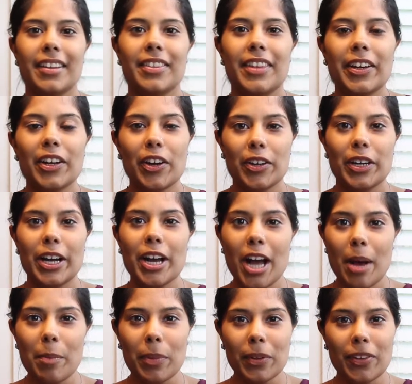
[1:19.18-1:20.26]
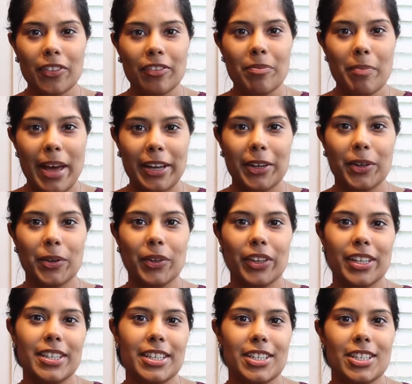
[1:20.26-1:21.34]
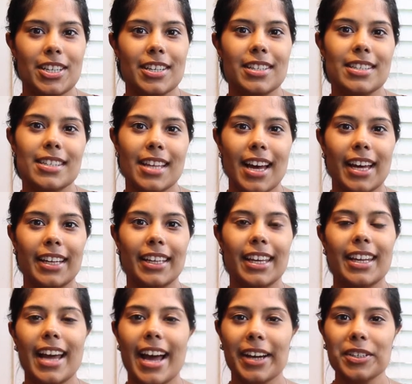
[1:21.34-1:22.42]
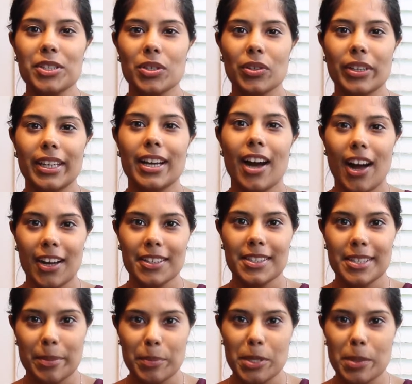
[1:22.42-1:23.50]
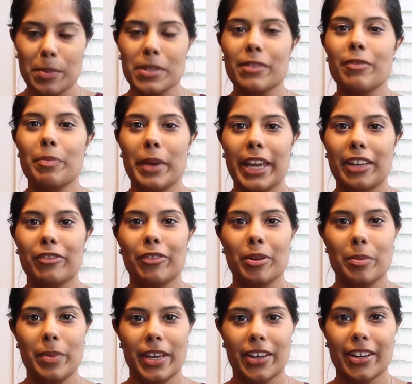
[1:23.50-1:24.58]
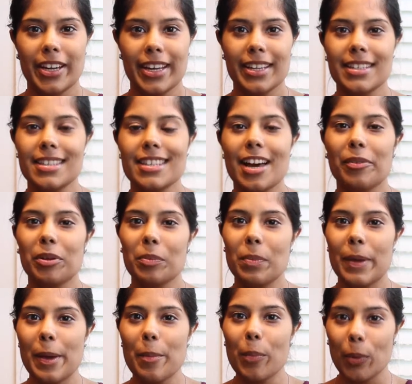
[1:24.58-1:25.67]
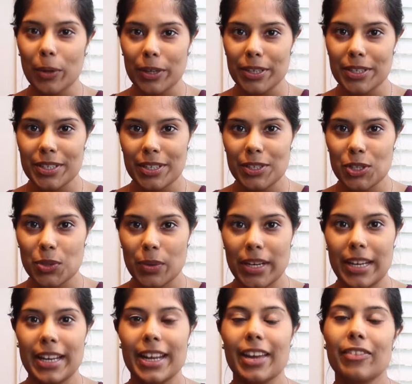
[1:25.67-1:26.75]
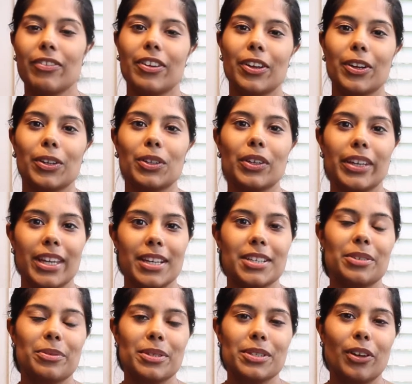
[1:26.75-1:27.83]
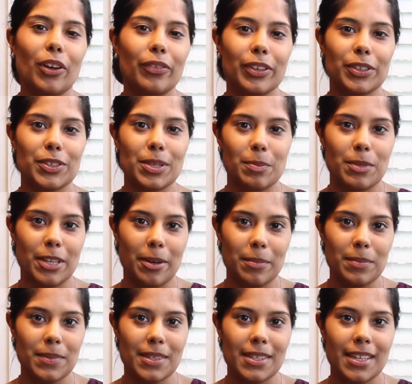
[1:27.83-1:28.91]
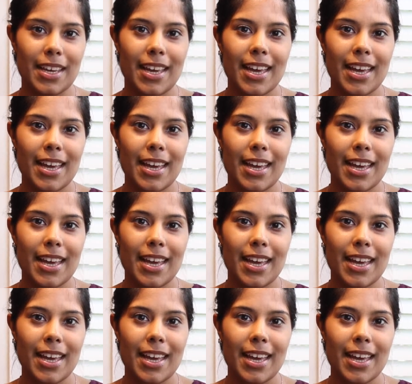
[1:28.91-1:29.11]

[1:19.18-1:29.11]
There are a couple of medical conditions that can actually cause symptoms of painful periods that would be important to treat if you're looking to resolve your symptoms.